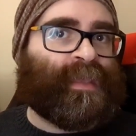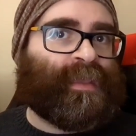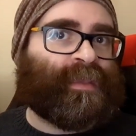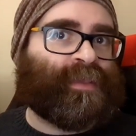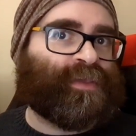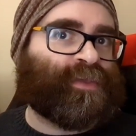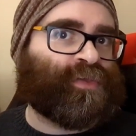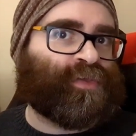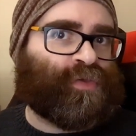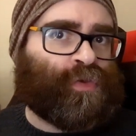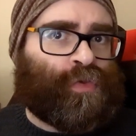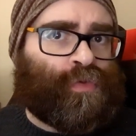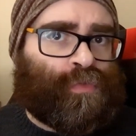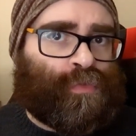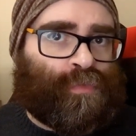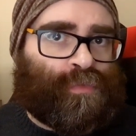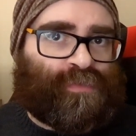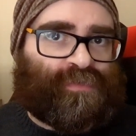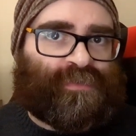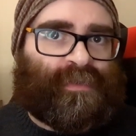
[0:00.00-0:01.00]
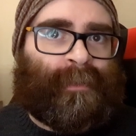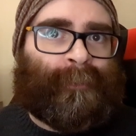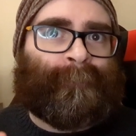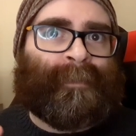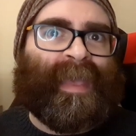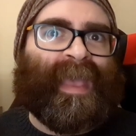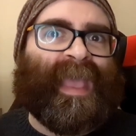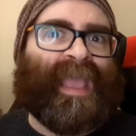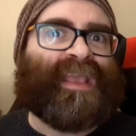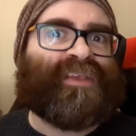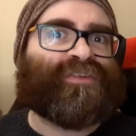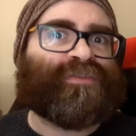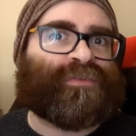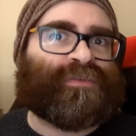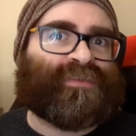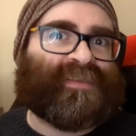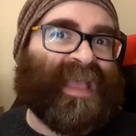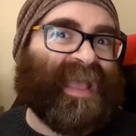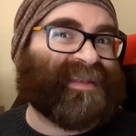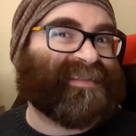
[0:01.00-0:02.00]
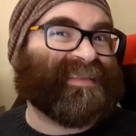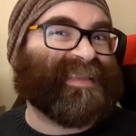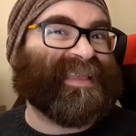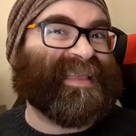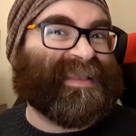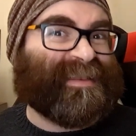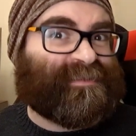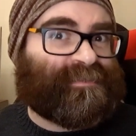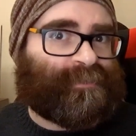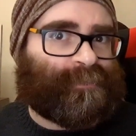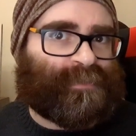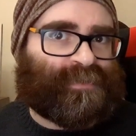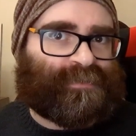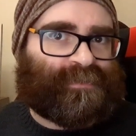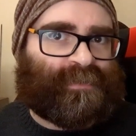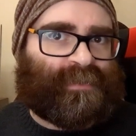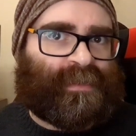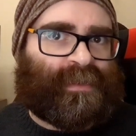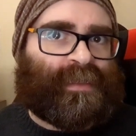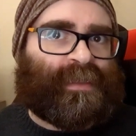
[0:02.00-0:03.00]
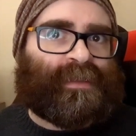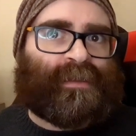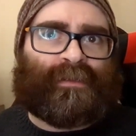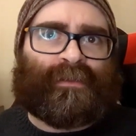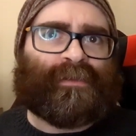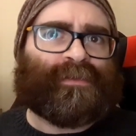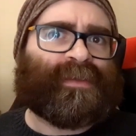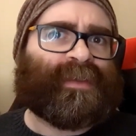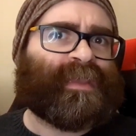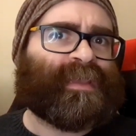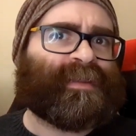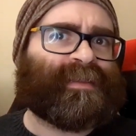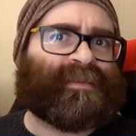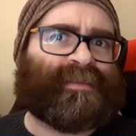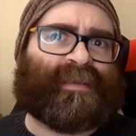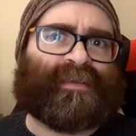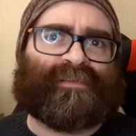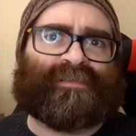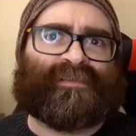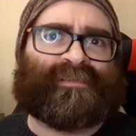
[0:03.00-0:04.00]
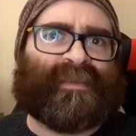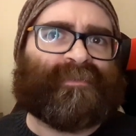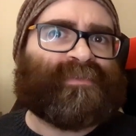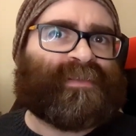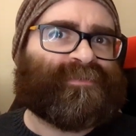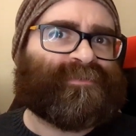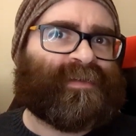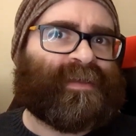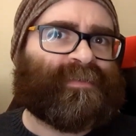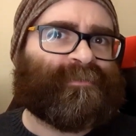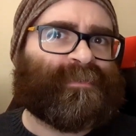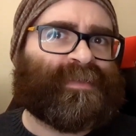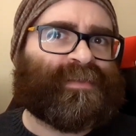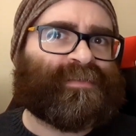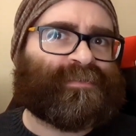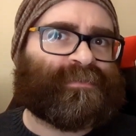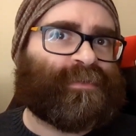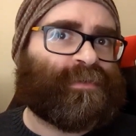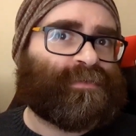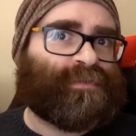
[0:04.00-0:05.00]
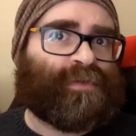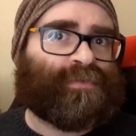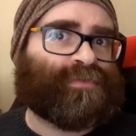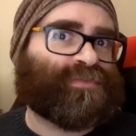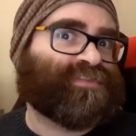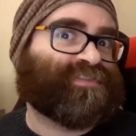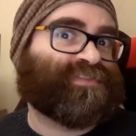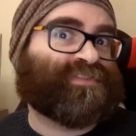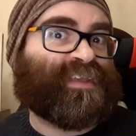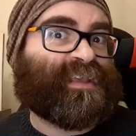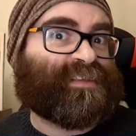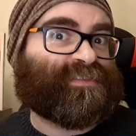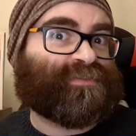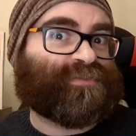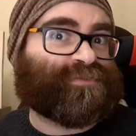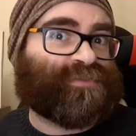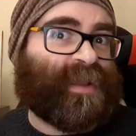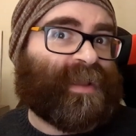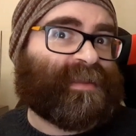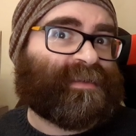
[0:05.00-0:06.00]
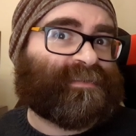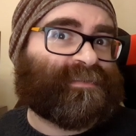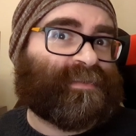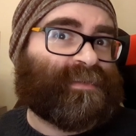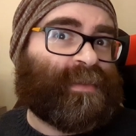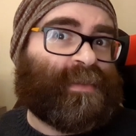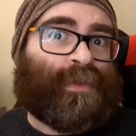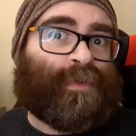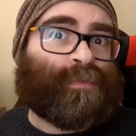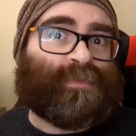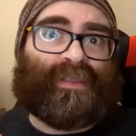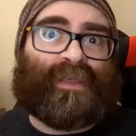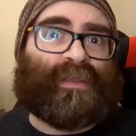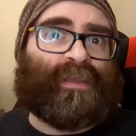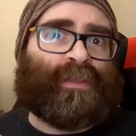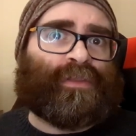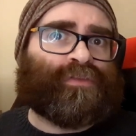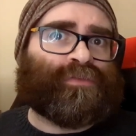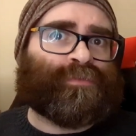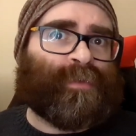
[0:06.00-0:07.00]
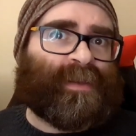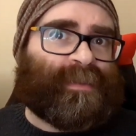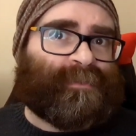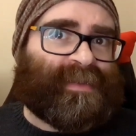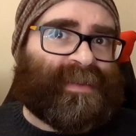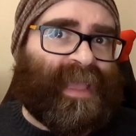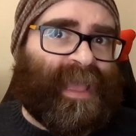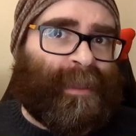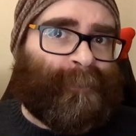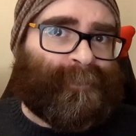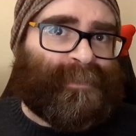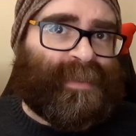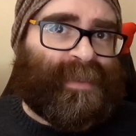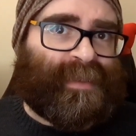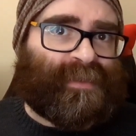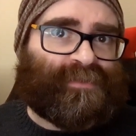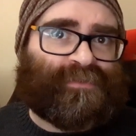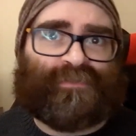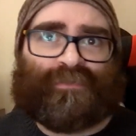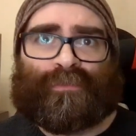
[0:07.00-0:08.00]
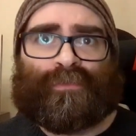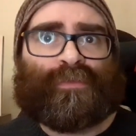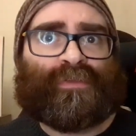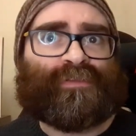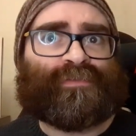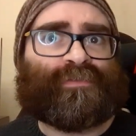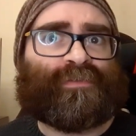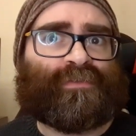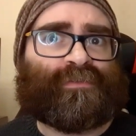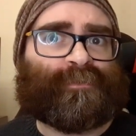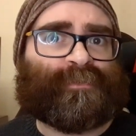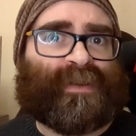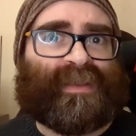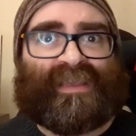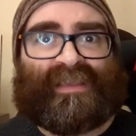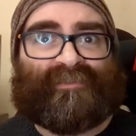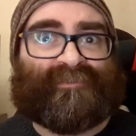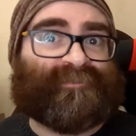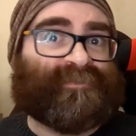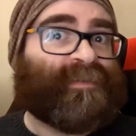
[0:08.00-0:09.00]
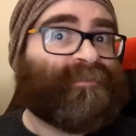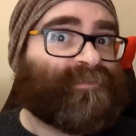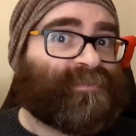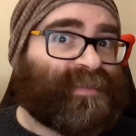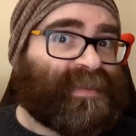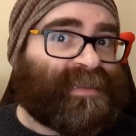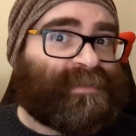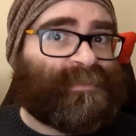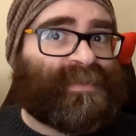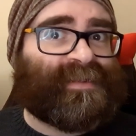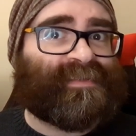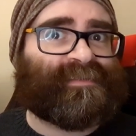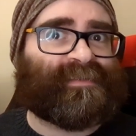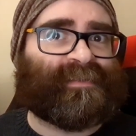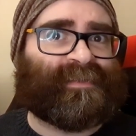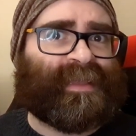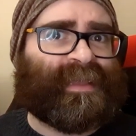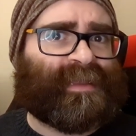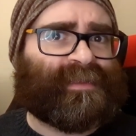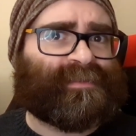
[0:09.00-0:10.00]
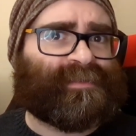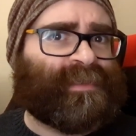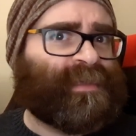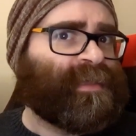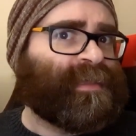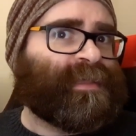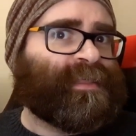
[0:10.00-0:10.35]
Huge, patient and intimate, clocking in at 75 minutes long across 6 tracks, with a 20-minute epic and 2 of the songs breaking 15 minutes in length.